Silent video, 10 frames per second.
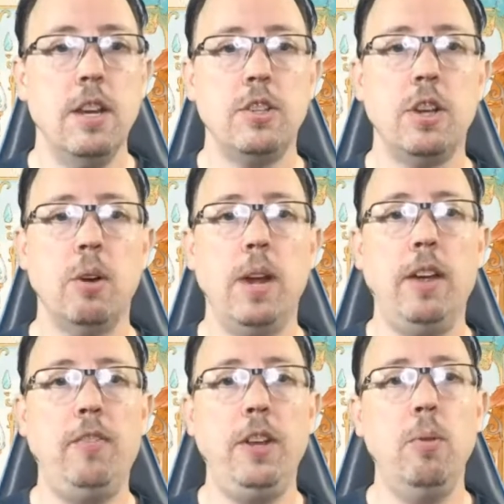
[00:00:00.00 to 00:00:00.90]
So
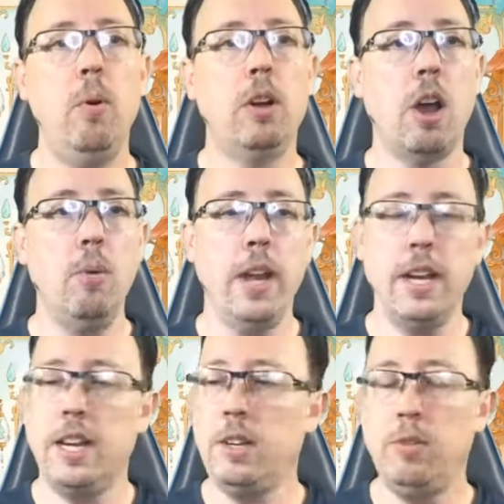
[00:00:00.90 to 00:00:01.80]
if you go
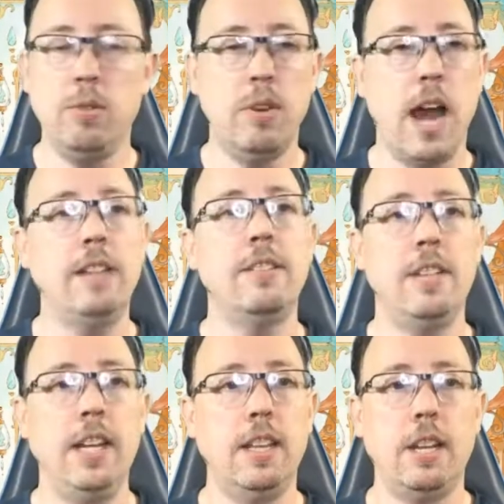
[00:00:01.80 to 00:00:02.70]
in and you do not
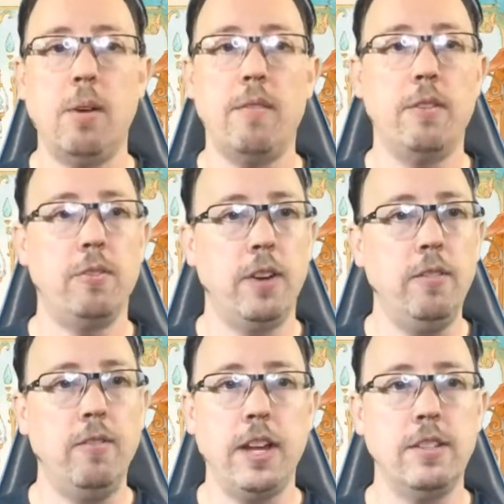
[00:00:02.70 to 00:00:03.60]
see that you have a free
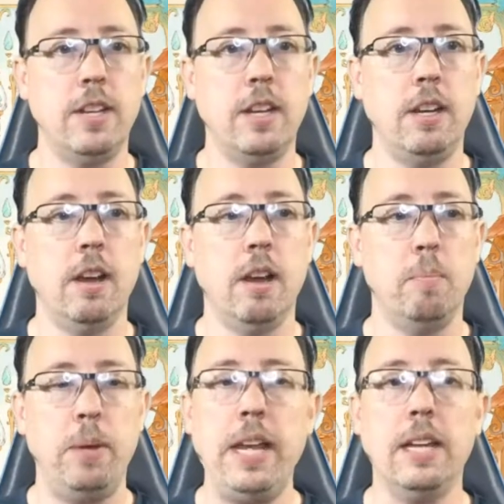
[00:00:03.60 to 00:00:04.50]
Fancy
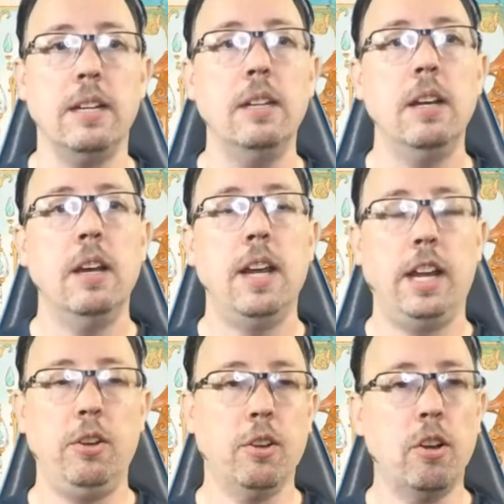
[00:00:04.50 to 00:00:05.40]
pin
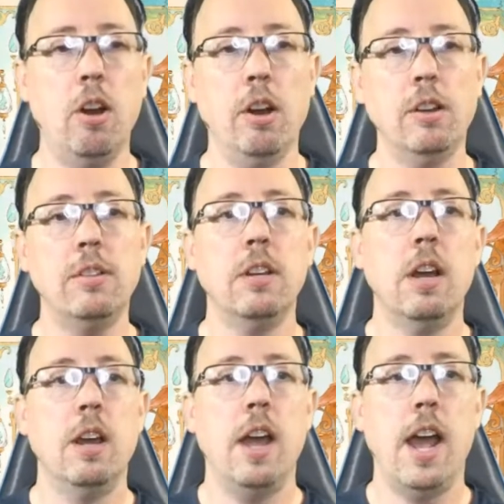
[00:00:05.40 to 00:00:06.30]
in your cart
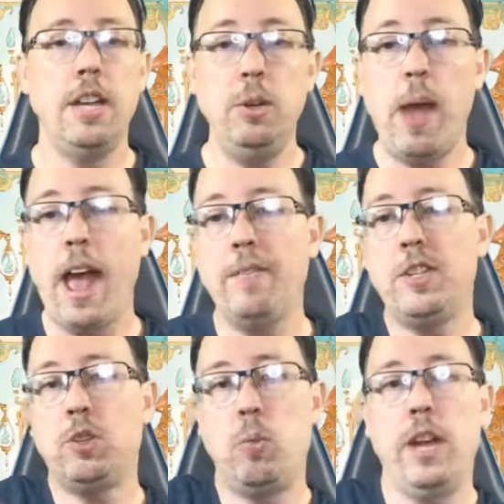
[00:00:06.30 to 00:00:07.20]
and you have
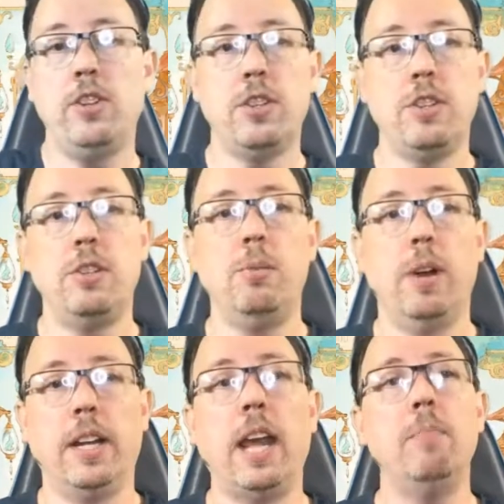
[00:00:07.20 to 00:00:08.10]
switched to
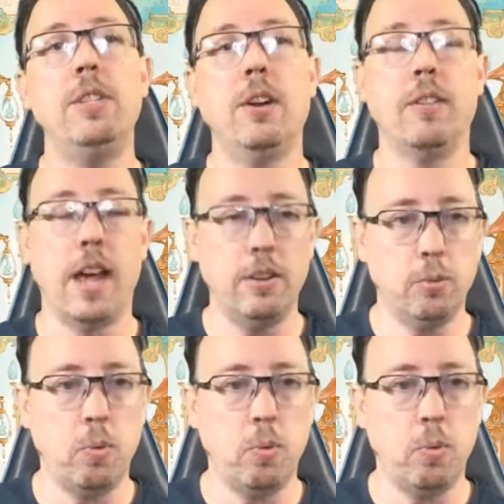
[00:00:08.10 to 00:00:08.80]
a game tier, that is